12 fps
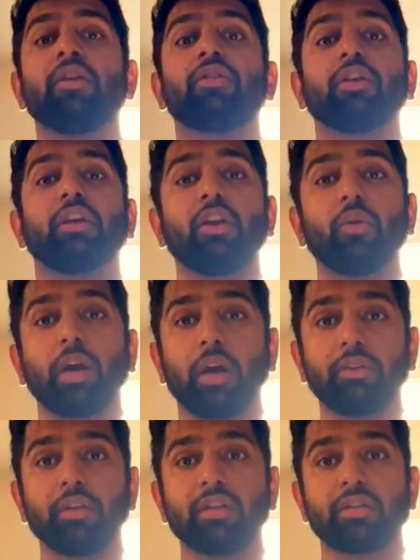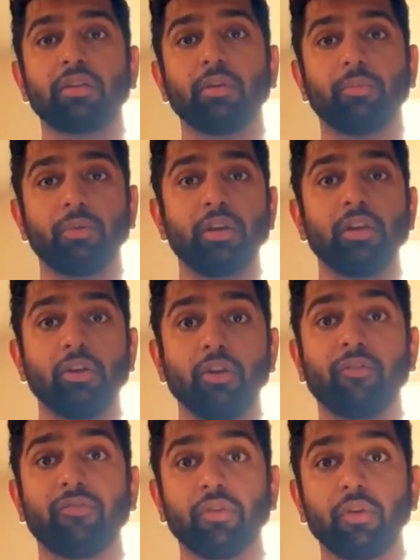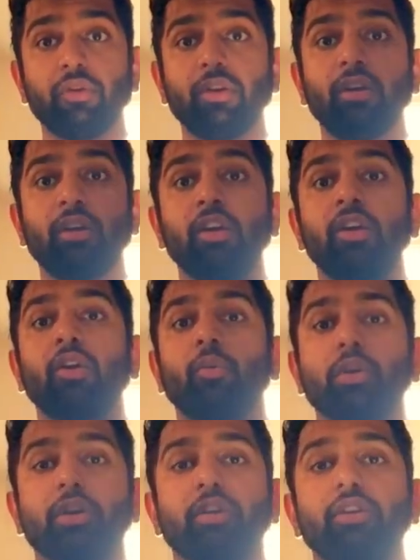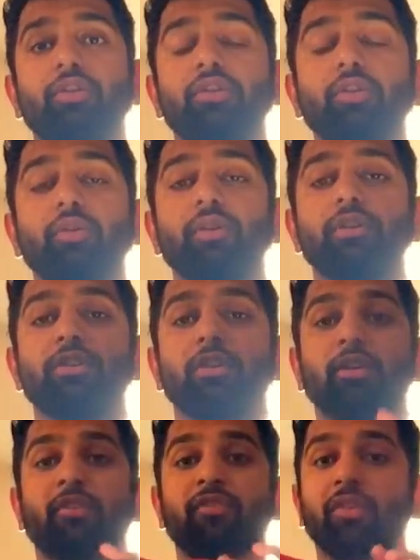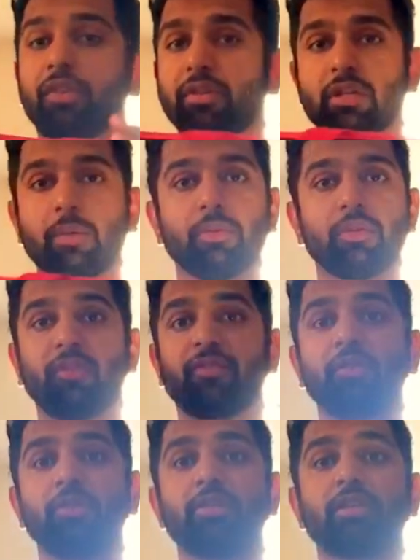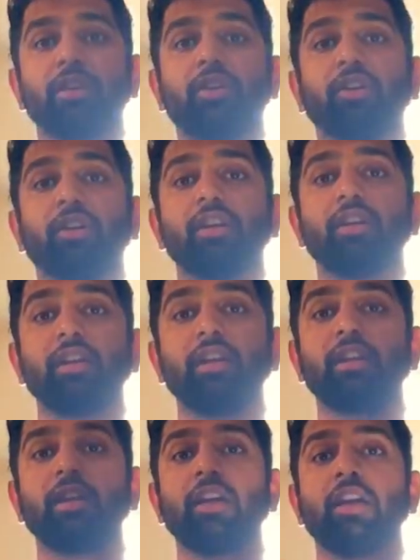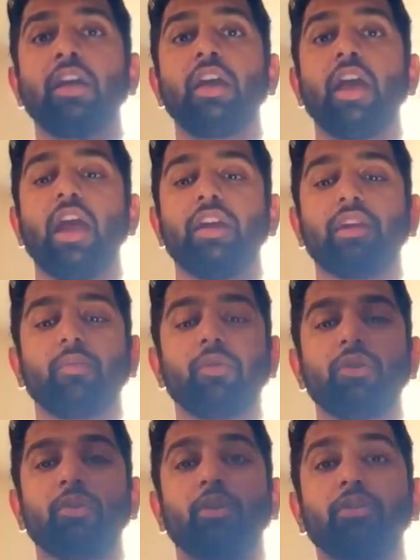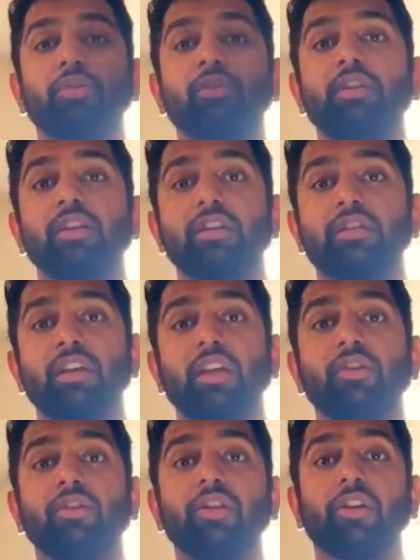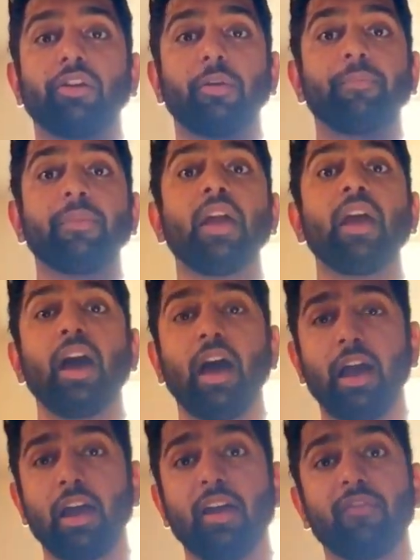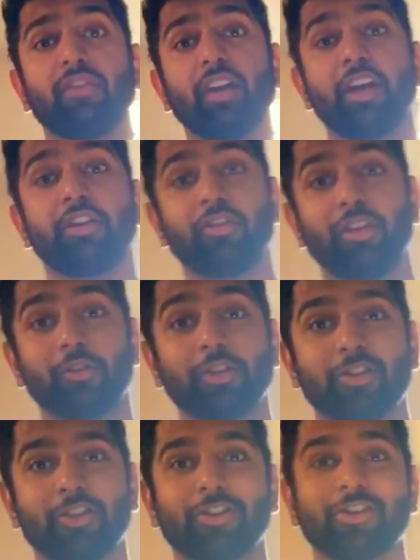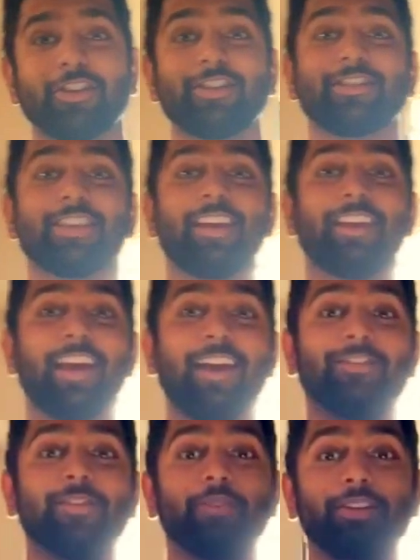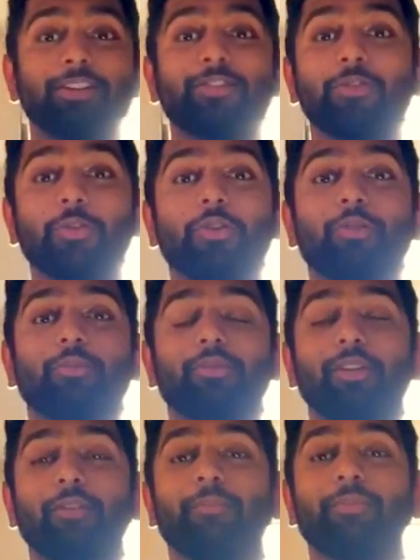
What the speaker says: To get around this and to bring your food, what you're going to do is you're going to fill this up with the foods that you're going to need. And then when you're going through TSA, you tell them, I have dietary restrictions and I have to bring this food with me.